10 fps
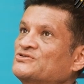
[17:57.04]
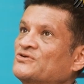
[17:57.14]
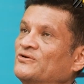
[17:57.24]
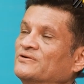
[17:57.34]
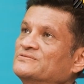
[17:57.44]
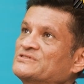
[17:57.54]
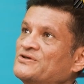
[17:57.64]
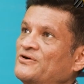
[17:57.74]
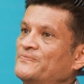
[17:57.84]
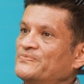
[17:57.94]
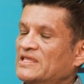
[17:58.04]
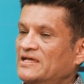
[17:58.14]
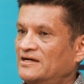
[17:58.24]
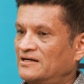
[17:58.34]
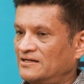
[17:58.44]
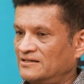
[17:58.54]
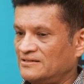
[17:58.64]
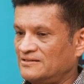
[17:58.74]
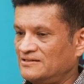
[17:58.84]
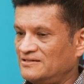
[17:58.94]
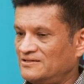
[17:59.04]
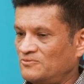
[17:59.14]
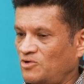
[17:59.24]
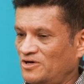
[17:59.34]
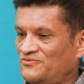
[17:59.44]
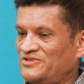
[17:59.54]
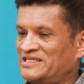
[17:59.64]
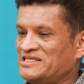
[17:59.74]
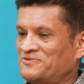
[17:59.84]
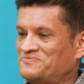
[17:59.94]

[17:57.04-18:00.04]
So one of the key